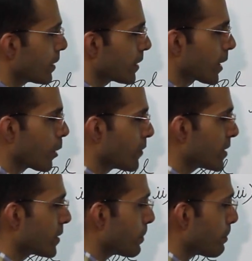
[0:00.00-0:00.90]
Now
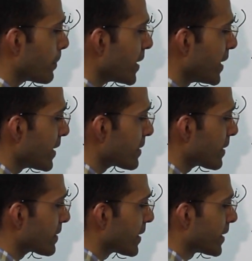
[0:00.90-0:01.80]
with P as
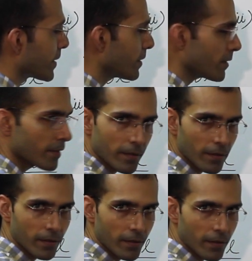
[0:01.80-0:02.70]
the center
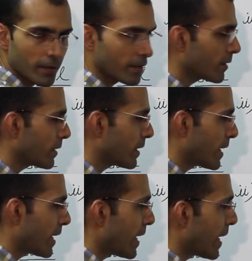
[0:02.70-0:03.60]

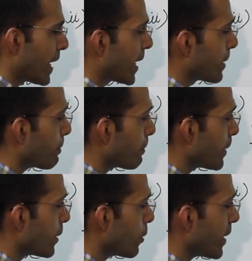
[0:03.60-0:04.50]
and
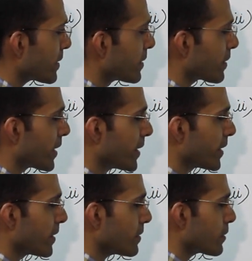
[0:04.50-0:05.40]
PO as the
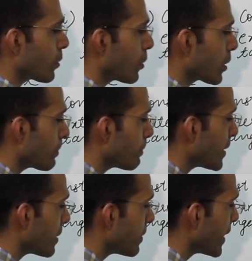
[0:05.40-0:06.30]
radius or
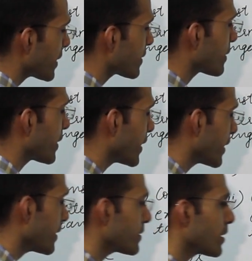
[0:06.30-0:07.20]
PB as the
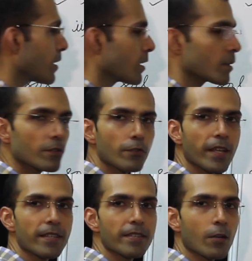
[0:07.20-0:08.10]
radius,
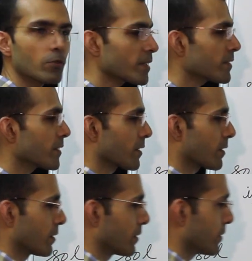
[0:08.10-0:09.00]
trace out a circle.